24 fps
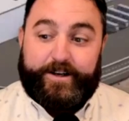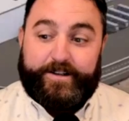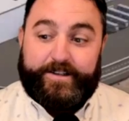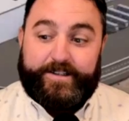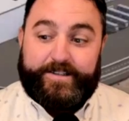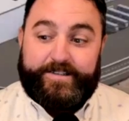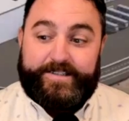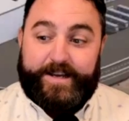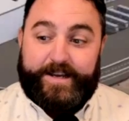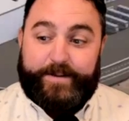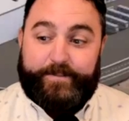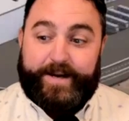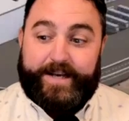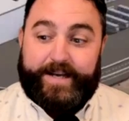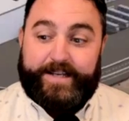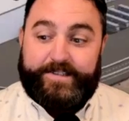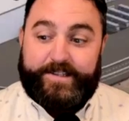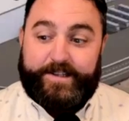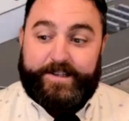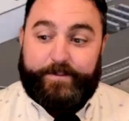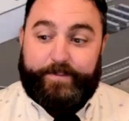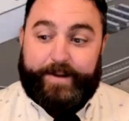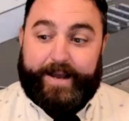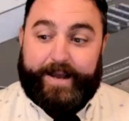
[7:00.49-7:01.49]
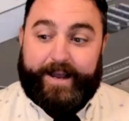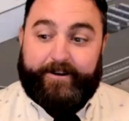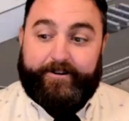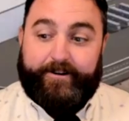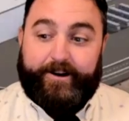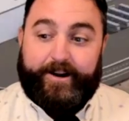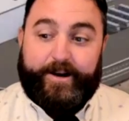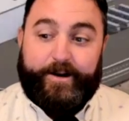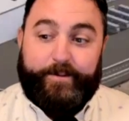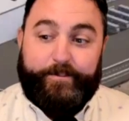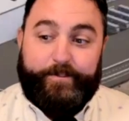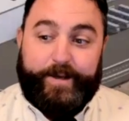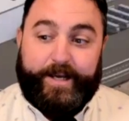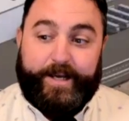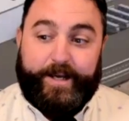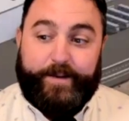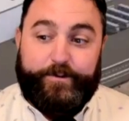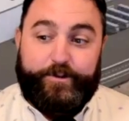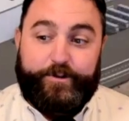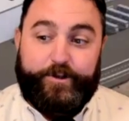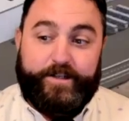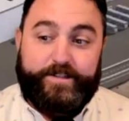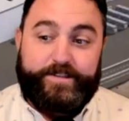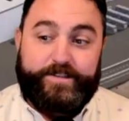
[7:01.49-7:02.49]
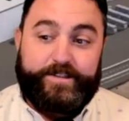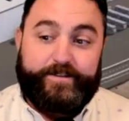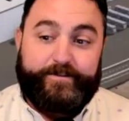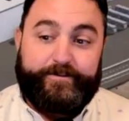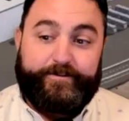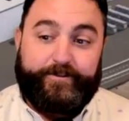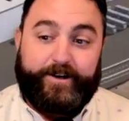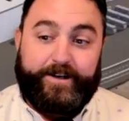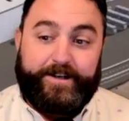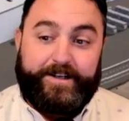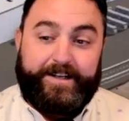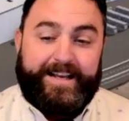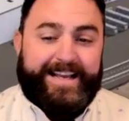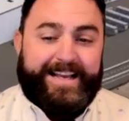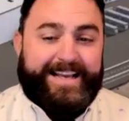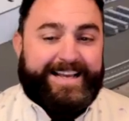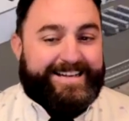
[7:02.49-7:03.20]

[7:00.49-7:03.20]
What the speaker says: the semis in the background and pickup trucks in the front.